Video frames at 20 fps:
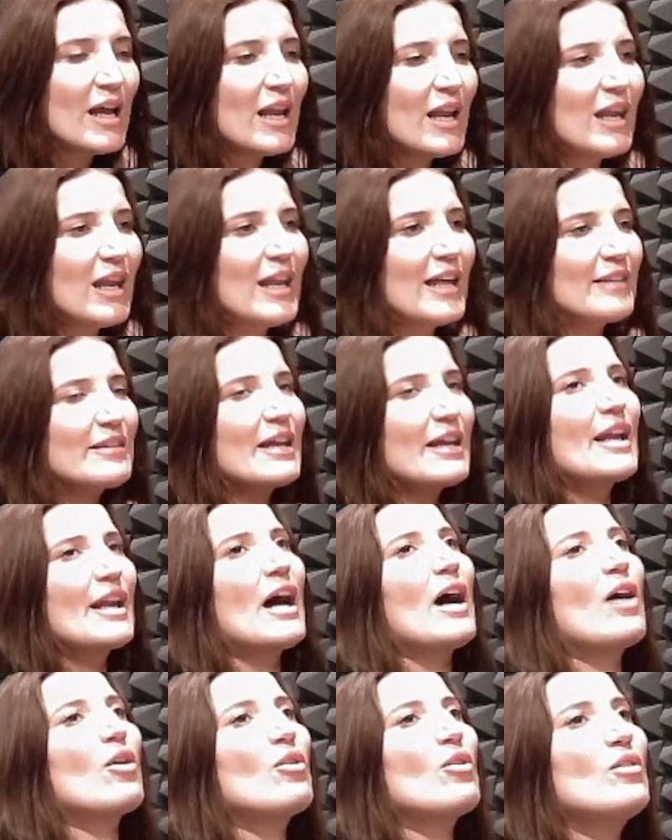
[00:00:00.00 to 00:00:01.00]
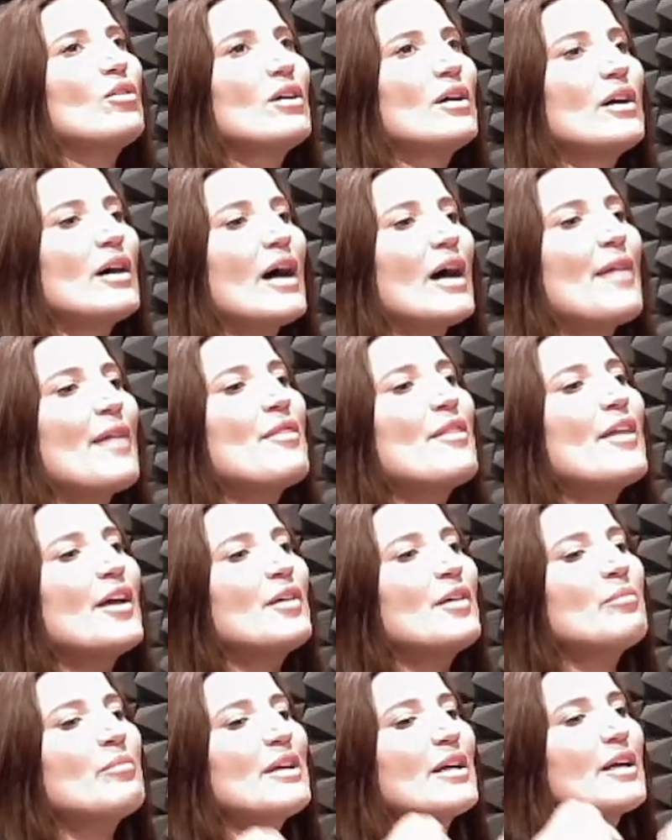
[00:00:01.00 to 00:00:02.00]
let that out, and
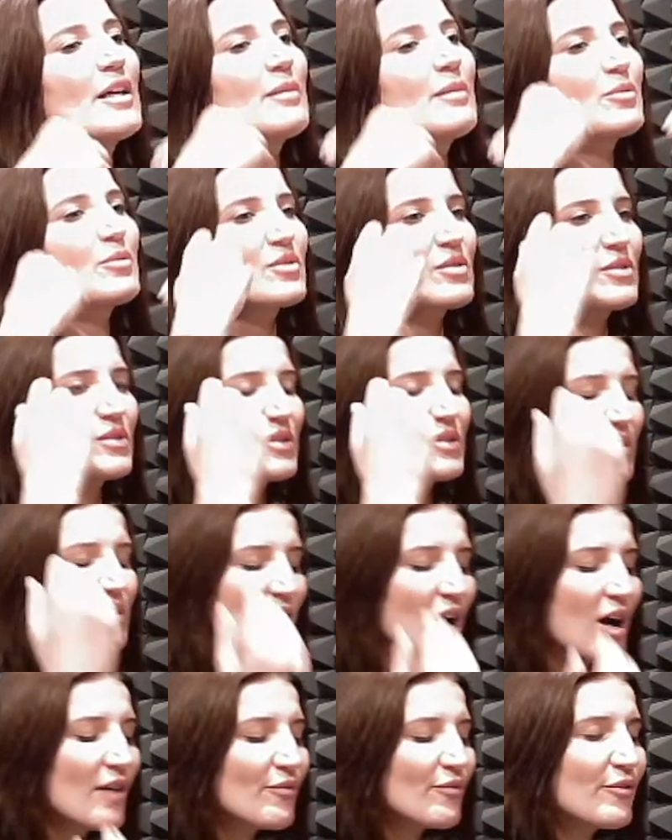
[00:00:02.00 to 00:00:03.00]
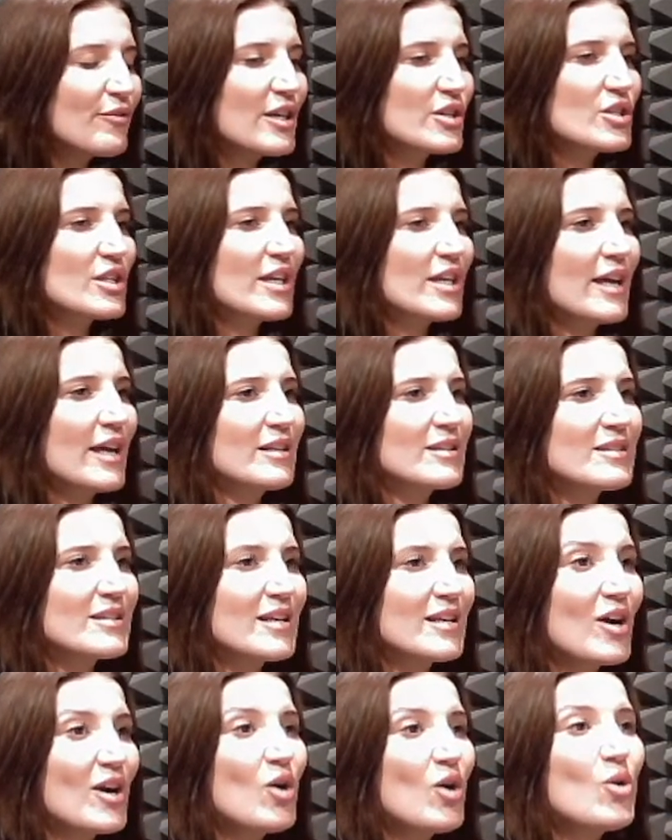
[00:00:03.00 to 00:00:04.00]
then be able to start fresh again and
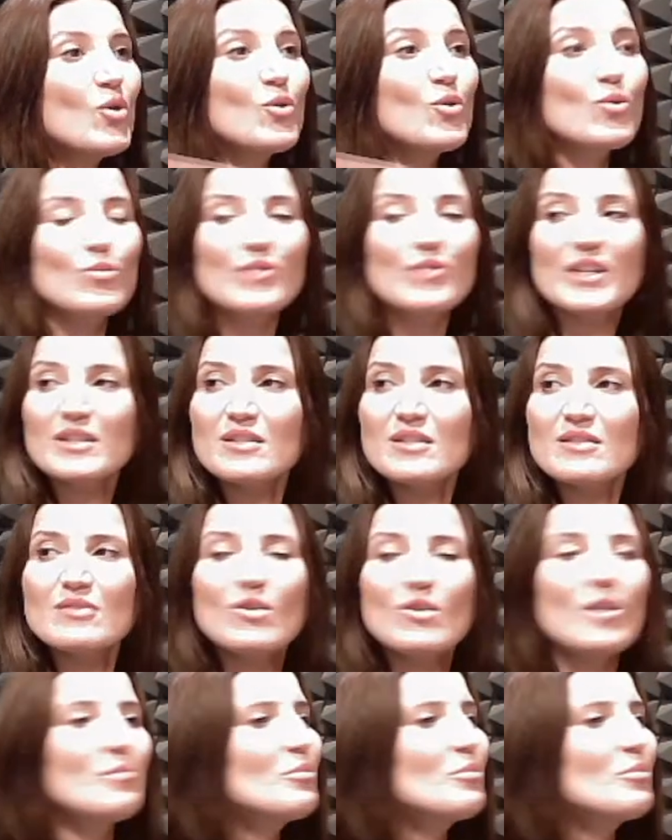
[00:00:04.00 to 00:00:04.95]
say, oh, that's not